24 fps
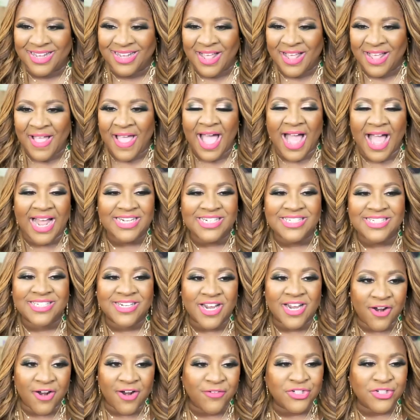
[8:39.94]
I
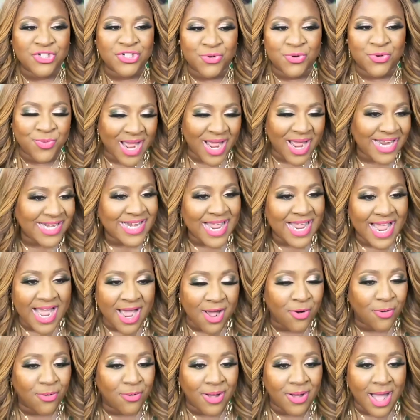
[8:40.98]
discovered you right
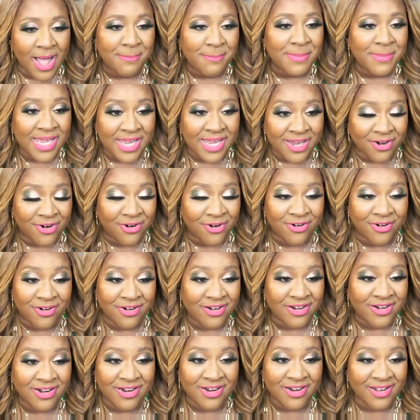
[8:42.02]
now. I'm here.
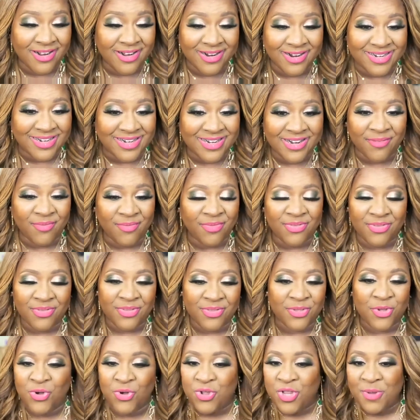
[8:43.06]

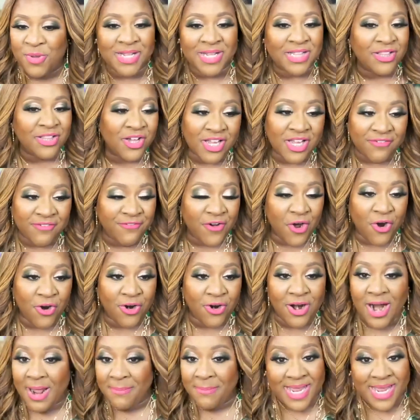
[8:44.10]
Who you been looking for?
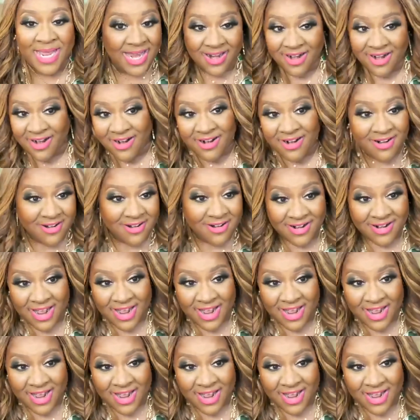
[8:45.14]
I'm here.